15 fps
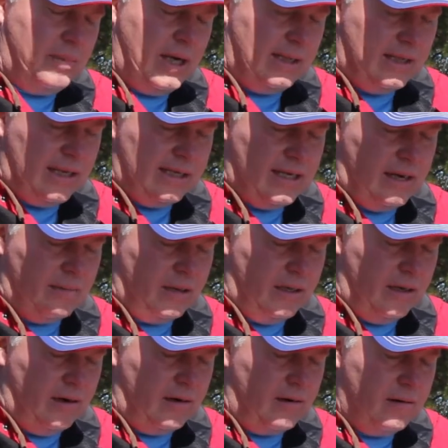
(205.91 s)
bait that time of
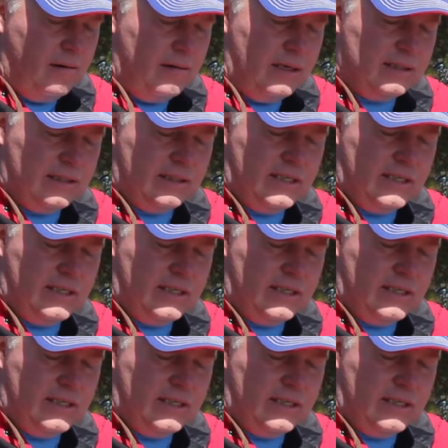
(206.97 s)
the year, is a